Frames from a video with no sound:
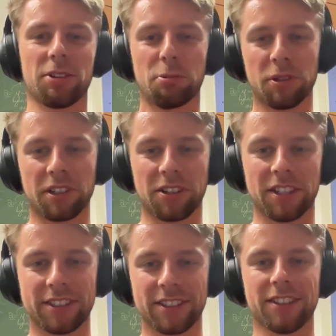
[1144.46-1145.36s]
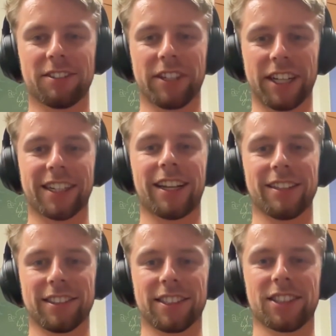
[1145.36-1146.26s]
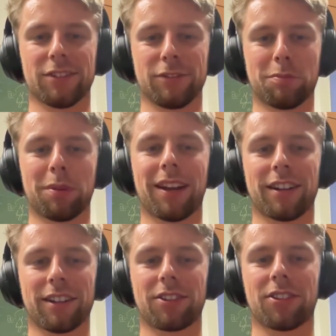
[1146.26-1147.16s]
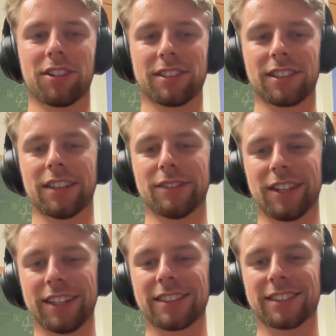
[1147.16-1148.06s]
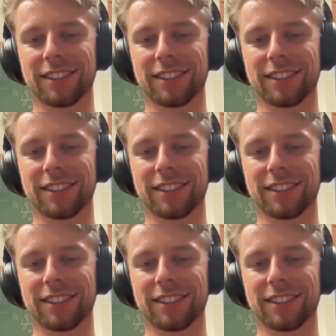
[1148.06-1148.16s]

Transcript: we'll go into a reanalysis of Planck cross unWISE.